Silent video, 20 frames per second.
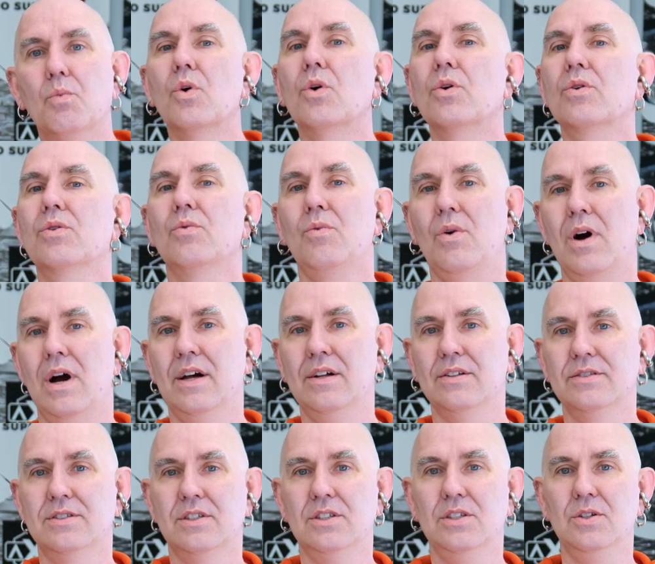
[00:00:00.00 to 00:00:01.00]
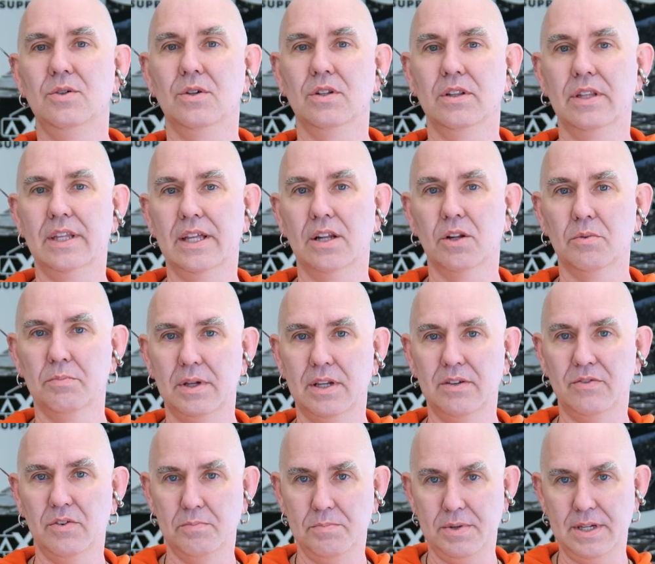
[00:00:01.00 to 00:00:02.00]
worthwhile to do a little bit
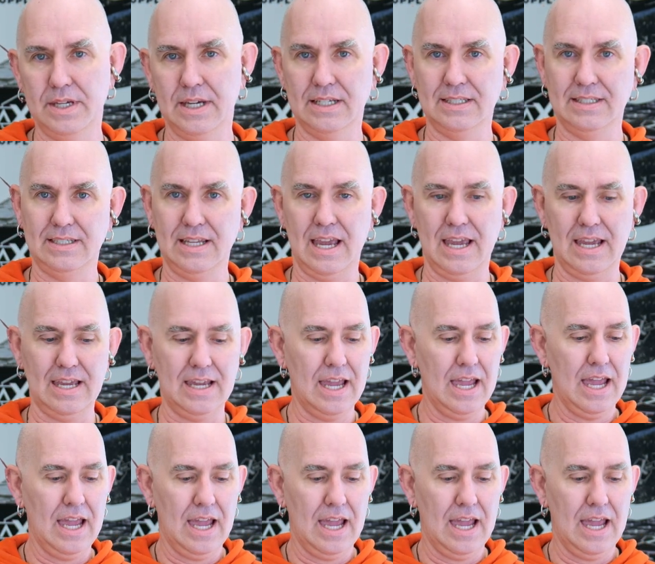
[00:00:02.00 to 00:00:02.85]
of a PSA